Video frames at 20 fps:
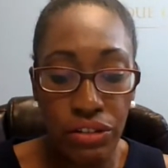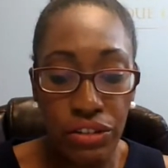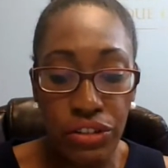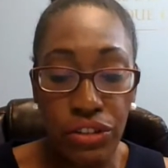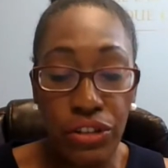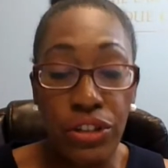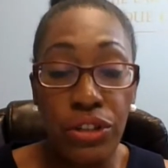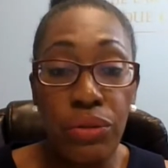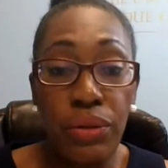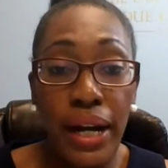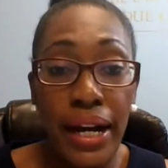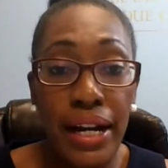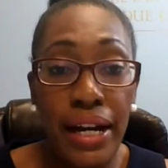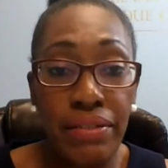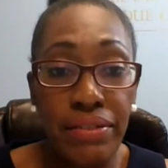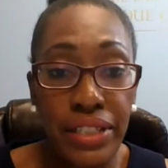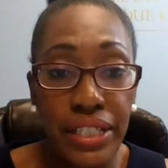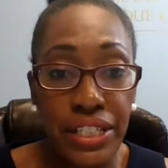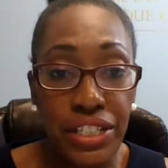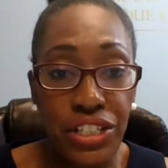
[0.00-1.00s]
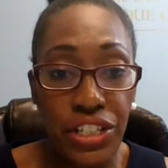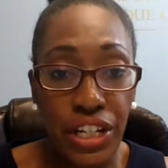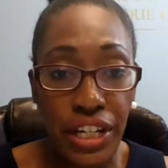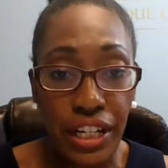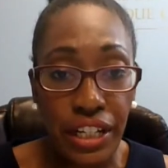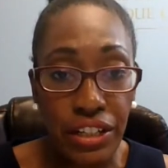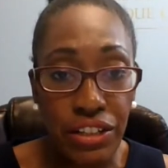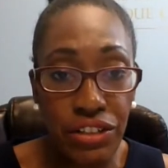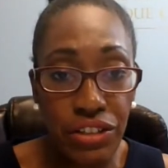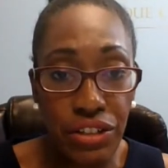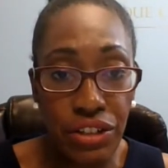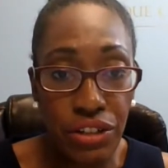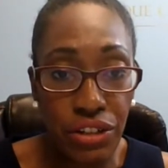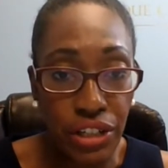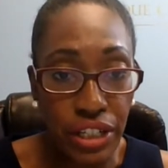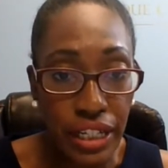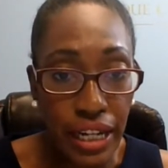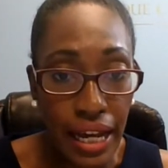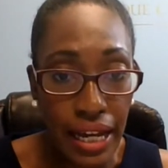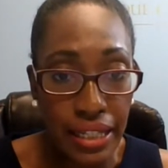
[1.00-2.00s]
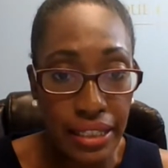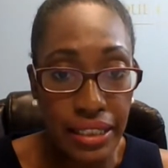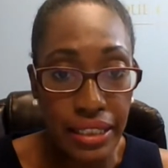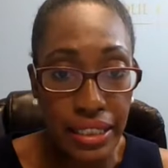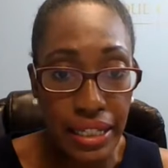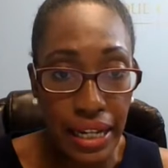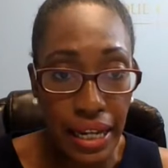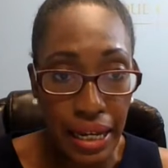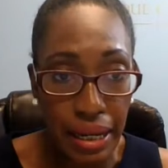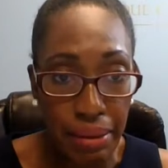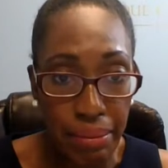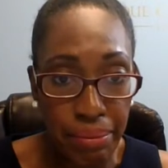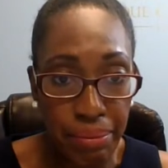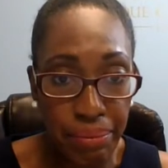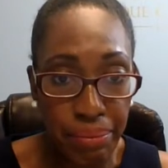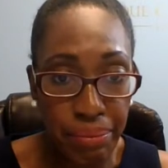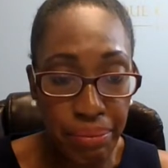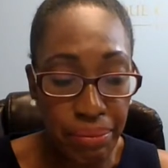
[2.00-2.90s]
do you have to change your last name